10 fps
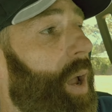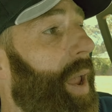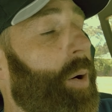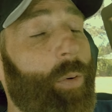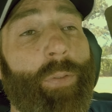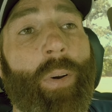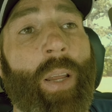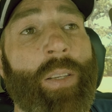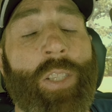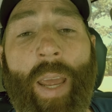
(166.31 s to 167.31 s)
Our
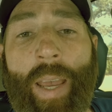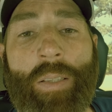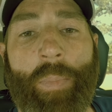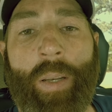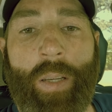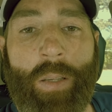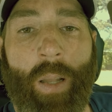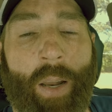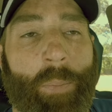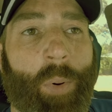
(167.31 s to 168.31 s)
friend Jasmine needs a
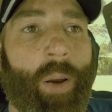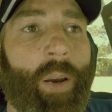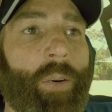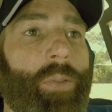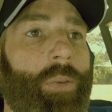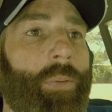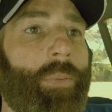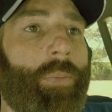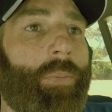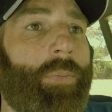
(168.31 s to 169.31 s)
lot of prayers.
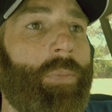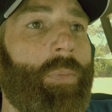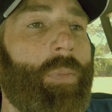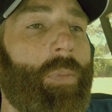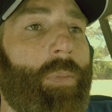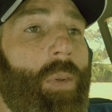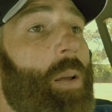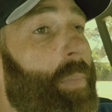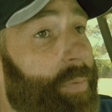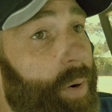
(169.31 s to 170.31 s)

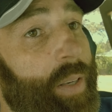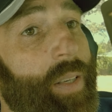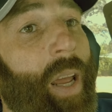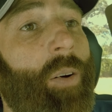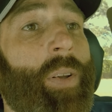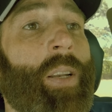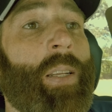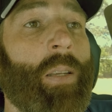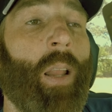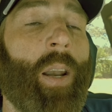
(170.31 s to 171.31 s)
My friend Delvin
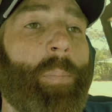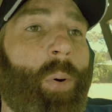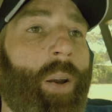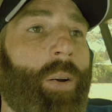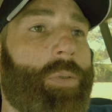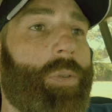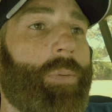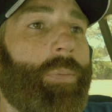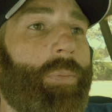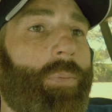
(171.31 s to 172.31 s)
needs a lot of prayers.
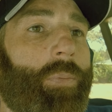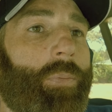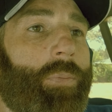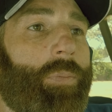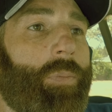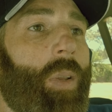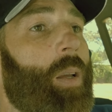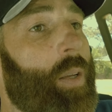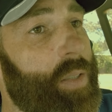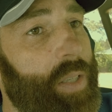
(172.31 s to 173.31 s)

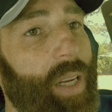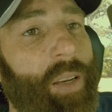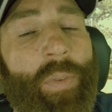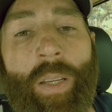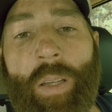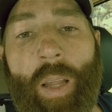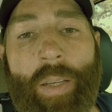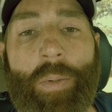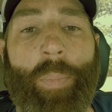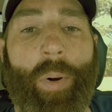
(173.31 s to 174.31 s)
Steve needs a
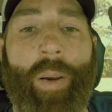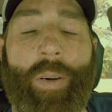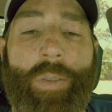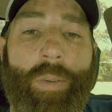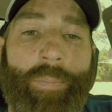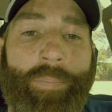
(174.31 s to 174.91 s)
lot of prayers